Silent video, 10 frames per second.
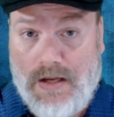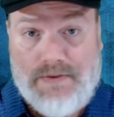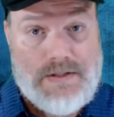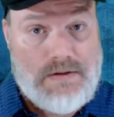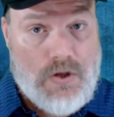
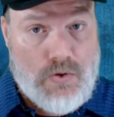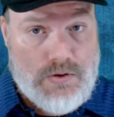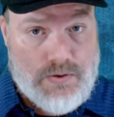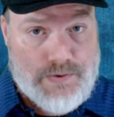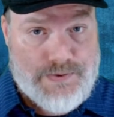The
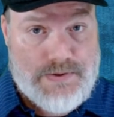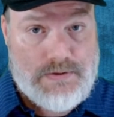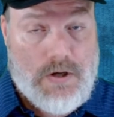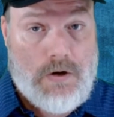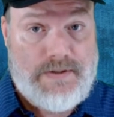locals
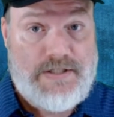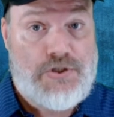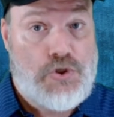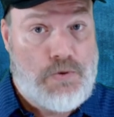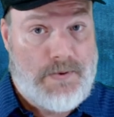called it
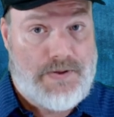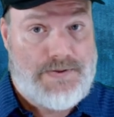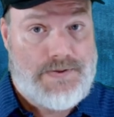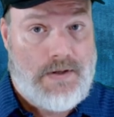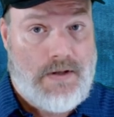
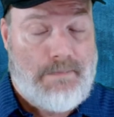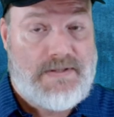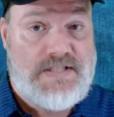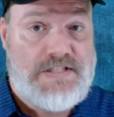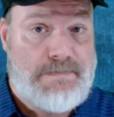tubers,
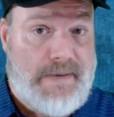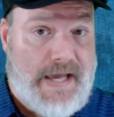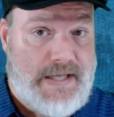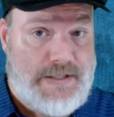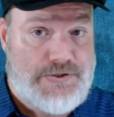but the
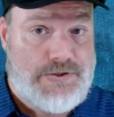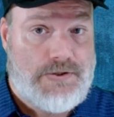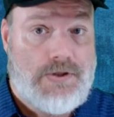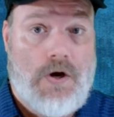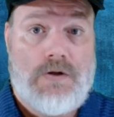Spanish
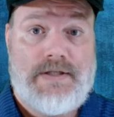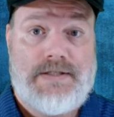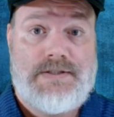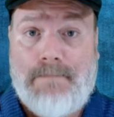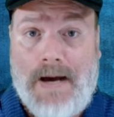called
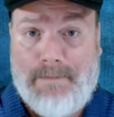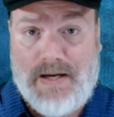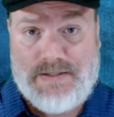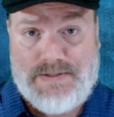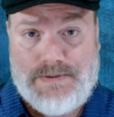it
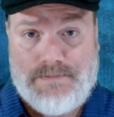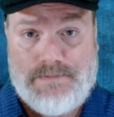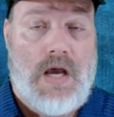papas.